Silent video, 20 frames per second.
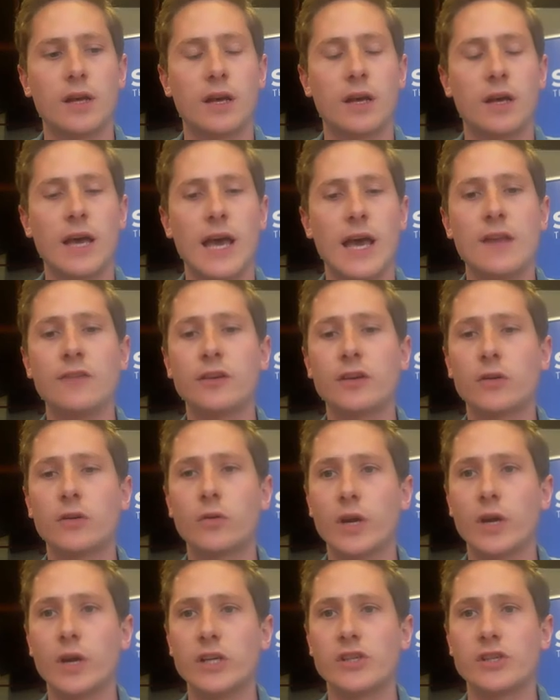enter
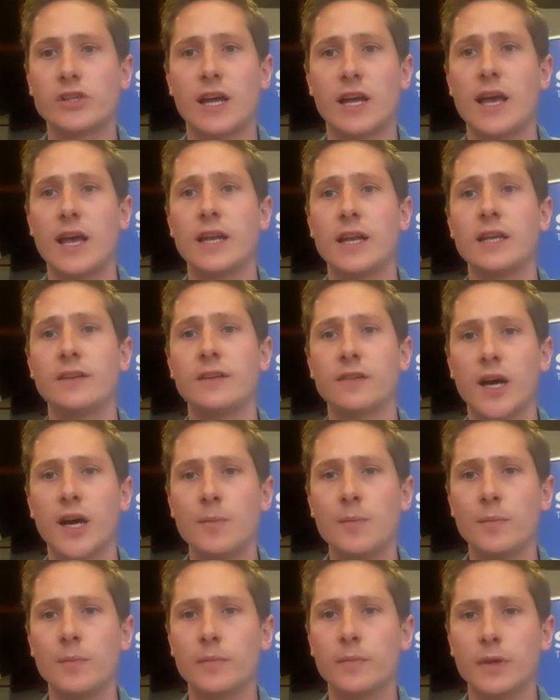questions at any
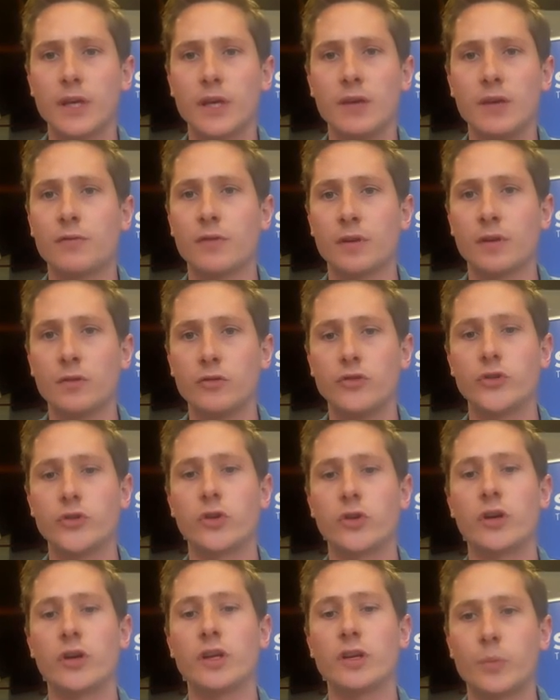time, even
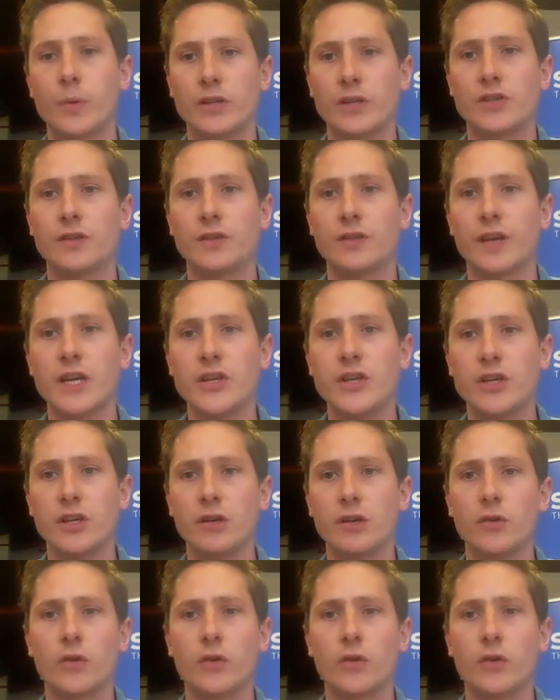during the presentation,